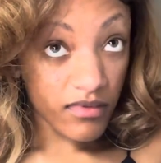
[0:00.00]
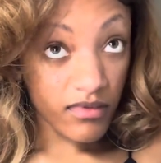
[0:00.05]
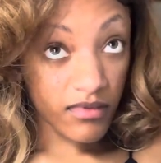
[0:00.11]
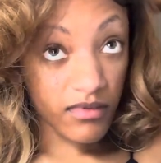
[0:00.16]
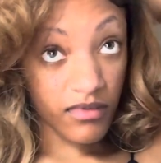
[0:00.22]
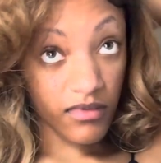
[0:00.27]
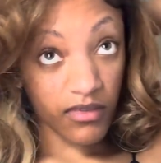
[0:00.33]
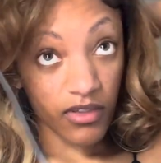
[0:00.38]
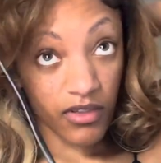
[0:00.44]

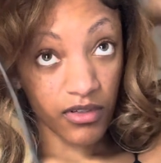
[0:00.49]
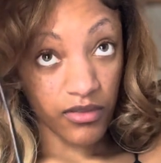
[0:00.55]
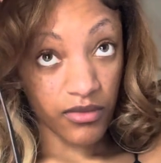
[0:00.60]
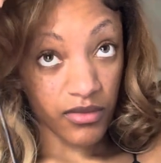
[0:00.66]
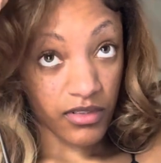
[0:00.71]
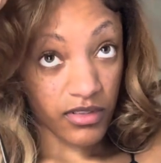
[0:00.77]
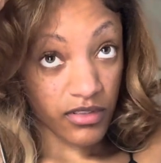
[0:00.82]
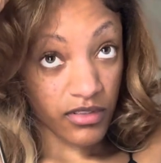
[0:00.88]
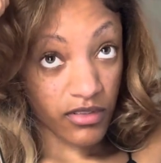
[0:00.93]
I don't
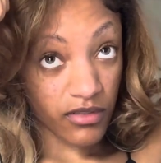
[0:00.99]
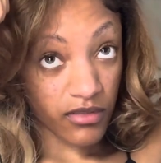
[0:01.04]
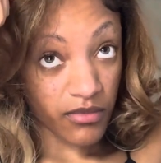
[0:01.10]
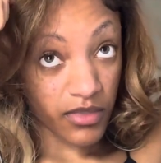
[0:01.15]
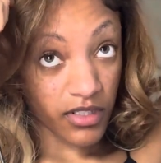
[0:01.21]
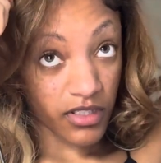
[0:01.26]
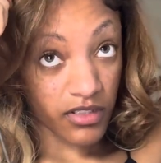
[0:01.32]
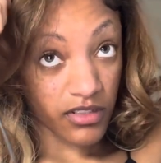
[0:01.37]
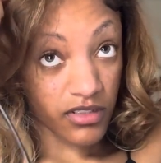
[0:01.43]
want too
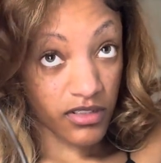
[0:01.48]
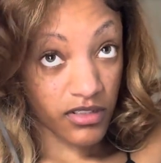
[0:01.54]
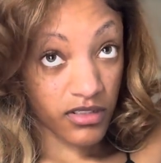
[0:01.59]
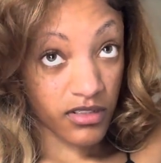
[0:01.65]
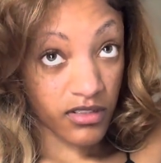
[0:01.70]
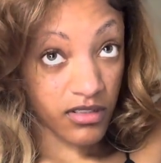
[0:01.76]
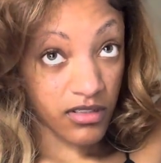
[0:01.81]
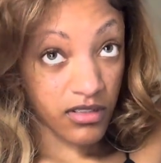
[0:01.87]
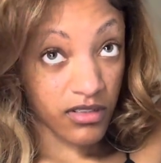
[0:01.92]
much.
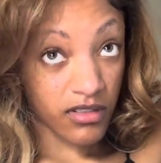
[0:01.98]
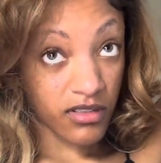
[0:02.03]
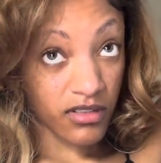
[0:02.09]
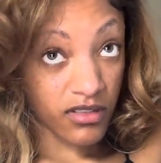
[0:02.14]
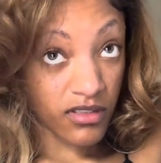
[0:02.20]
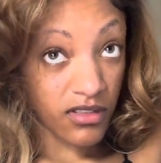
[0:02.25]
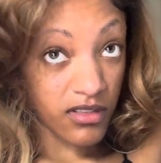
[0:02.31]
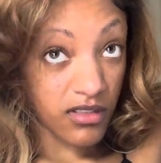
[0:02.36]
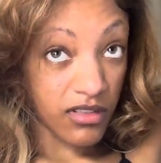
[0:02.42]

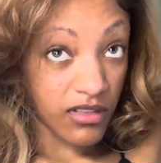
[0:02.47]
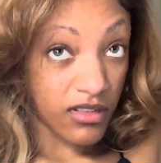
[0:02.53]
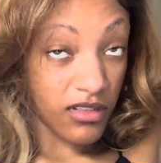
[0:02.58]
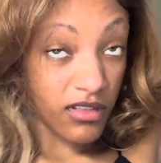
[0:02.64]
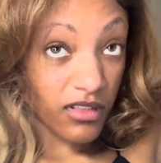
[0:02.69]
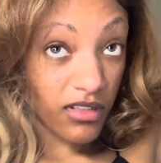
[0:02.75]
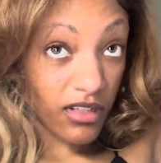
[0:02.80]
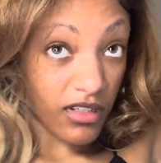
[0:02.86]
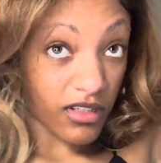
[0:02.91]

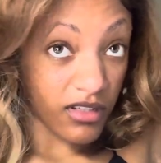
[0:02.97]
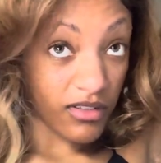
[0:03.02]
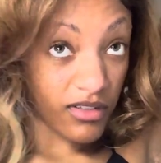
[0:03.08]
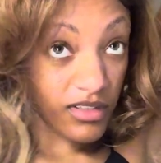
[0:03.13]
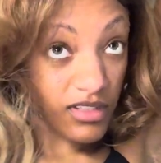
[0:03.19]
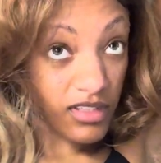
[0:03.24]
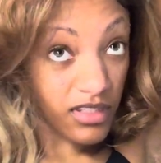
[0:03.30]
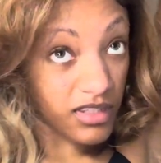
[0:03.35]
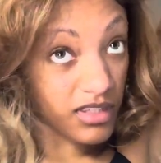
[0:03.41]
I know it's
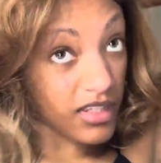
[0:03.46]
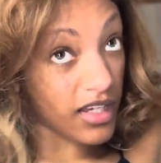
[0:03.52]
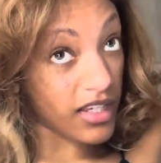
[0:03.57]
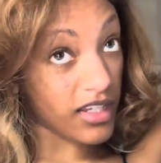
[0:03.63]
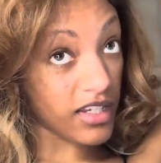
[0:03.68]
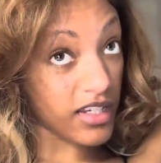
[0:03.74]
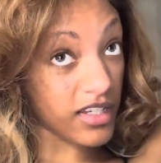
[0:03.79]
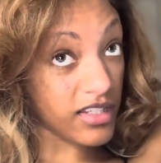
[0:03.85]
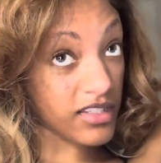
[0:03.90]

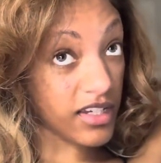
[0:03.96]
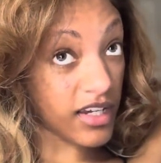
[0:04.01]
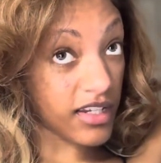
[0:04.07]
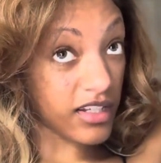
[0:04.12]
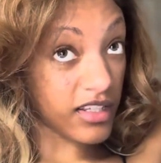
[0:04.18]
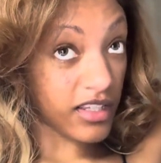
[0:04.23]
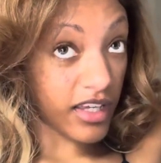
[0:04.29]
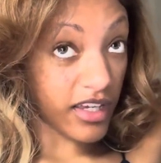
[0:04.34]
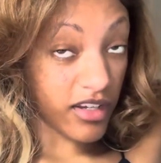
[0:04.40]
synthetic. It's kind of
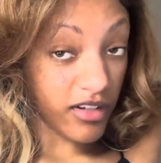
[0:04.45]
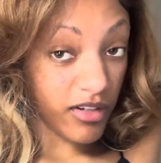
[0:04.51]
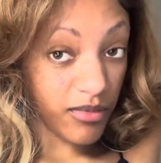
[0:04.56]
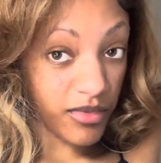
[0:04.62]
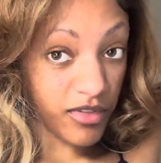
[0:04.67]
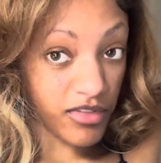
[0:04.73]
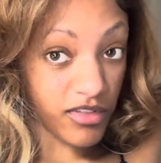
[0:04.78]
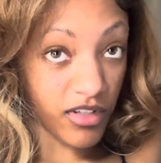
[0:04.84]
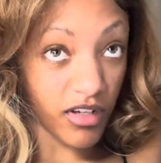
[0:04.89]
like
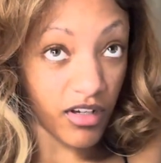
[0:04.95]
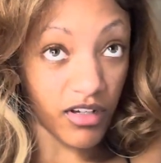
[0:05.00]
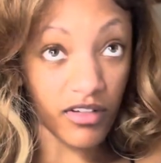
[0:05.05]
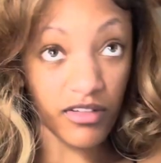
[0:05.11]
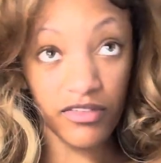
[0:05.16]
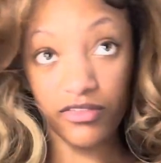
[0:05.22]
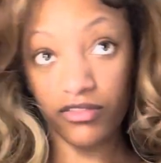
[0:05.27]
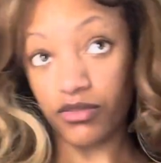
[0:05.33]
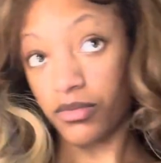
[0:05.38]
almost
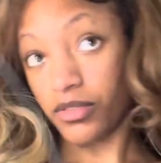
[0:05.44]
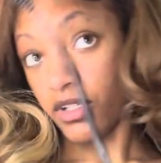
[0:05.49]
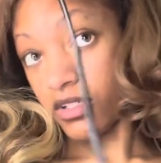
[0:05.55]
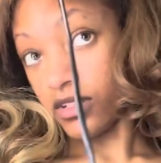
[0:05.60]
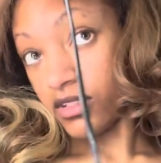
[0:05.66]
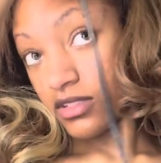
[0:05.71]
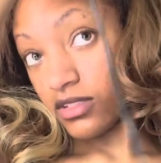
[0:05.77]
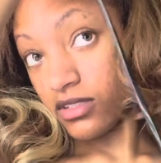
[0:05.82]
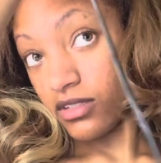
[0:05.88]
off, to be
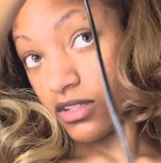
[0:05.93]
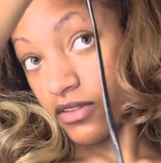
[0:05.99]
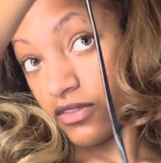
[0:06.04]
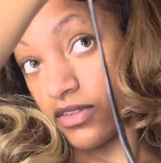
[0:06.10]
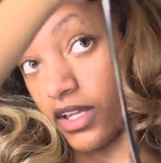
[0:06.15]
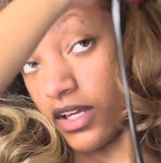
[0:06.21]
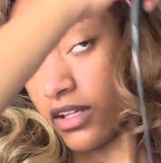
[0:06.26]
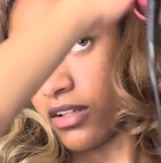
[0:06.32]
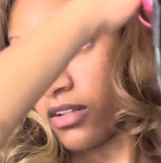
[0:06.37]
honest, the
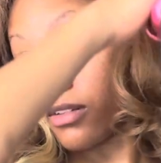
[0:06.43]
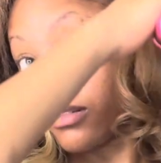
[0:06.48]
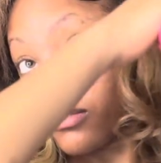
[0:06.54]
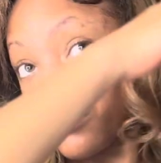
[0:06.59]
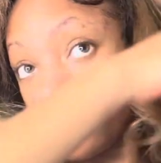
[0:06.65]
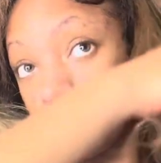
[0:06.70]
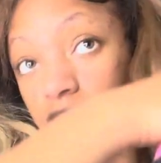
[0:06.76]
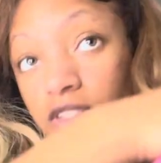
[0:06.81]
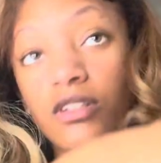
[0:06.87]
flat comb.
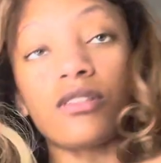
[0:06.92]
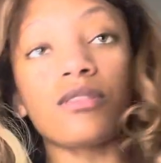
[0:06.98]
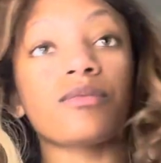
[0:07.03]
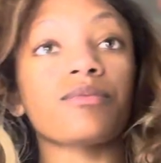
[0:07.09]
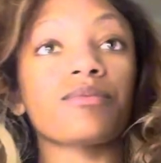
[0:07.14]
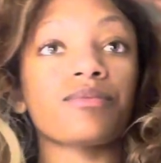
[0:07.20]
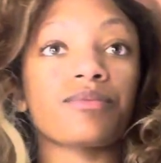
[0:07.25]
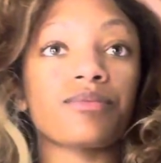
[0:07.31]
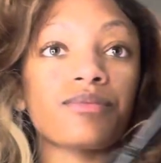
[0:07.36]
So,
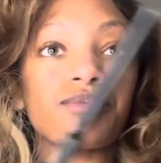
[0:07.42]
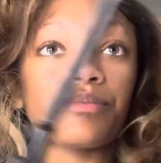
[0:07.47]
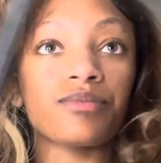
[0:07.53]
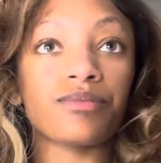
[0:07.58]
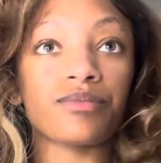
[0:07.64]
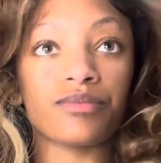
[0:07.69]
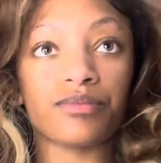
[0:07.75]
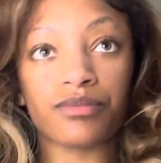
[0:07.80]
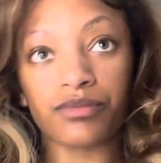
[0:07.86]

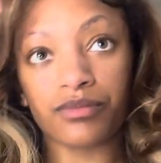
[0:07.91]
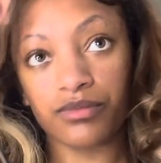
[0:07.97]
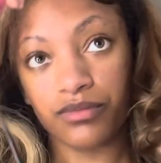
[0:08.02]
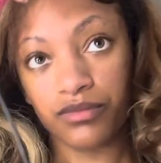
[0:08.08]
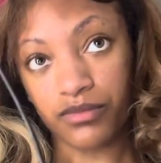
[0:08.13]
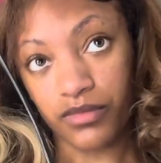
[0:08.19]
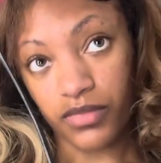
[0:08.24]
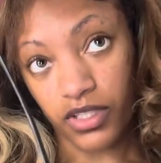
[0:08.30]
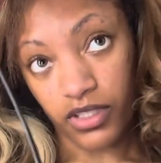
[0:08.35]

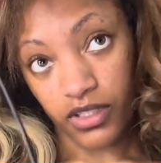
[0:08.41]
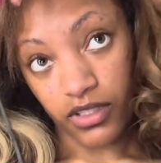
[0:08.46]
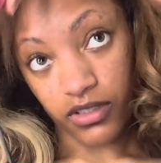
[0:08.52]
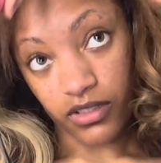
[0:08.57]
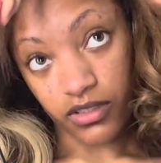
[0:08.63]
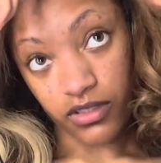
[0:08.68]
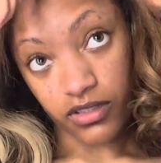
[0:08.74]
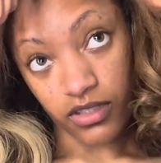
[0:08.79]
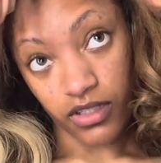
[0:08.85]
but
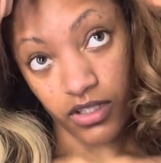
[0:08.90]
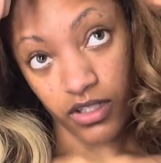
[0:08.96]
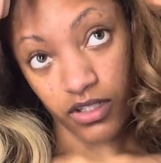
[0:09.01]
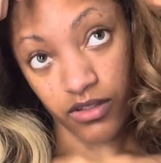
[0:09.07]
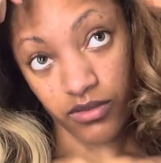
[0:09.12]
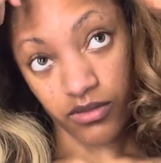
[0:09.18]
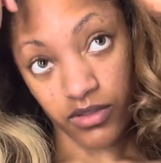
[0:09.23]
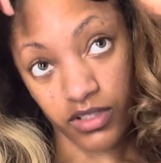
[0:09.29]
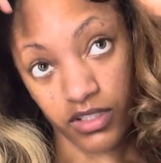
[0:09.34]
it's like I don't
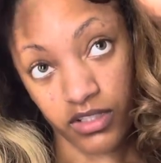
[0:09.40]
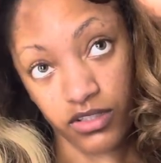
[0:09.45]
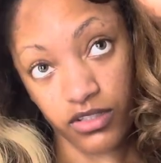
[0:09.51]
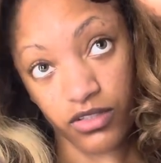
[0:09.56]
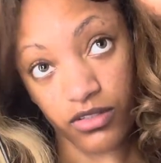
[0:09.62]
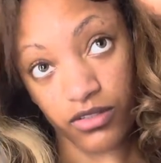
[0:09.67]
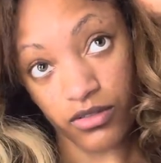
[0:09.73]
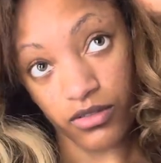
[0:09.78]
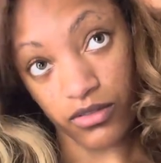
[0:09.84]
want it
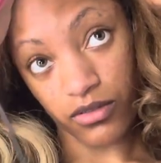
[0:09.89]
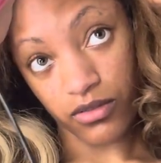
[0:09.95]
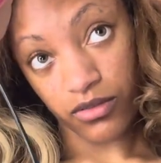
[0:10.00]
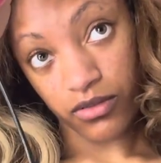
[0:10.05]
too.